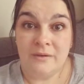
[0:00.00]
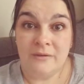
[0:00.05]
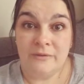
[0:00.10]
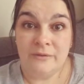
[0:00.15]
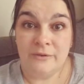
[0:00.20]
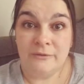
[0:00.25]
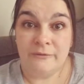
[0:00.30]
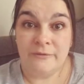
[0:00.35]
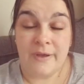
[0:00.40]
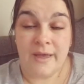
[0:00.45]

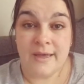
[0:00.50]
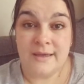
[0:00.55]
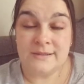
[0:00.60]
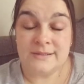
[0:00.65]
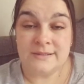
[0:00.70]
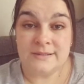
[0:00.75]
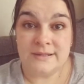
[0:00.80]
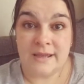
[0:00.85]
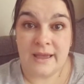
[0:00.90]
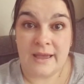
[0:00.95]
the
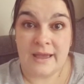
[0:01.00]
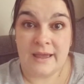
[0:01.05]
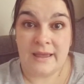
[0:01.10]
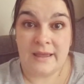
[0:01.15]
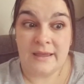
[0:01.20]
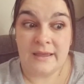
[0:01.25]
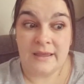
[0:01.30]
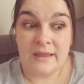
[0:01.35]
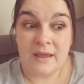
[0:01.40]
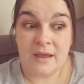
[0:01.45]
first
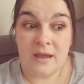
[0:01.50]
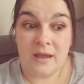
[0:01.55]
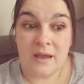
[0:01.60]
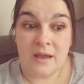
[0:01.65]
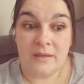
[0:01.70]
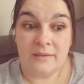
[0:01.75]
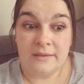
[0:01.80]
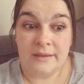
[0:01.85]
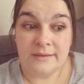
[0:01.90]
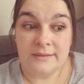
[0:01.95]
day
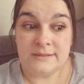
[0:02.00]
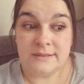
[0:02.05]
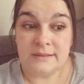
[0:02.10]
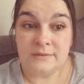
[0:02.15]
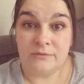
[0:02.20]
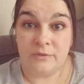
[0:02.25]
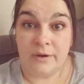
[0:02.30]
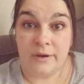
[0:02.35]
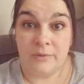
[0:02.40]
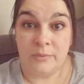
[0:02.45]
they
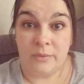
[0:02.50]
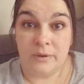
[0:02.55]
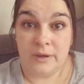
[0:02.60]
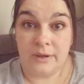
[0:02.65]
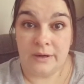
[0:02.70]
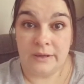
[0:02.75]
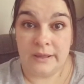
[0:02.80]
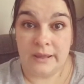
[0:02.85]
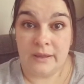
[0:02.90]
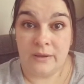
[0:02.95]
said, right, we're
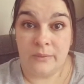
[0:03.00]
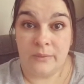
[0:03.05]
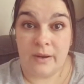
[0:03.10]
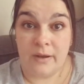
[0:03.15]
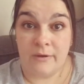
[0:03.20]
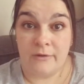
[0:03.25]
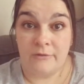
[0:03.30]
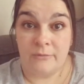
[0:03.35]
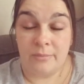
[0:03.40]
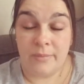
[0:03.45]
going to get you
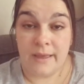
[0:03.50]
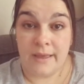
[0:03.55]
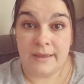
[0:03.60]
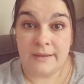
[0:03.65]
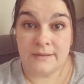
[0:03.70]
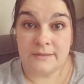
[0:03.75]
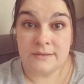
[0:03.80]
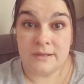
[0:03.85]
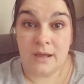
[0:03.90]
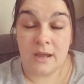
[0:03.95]
out of
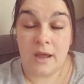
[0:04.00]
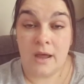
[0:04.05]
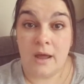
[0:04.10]
bed.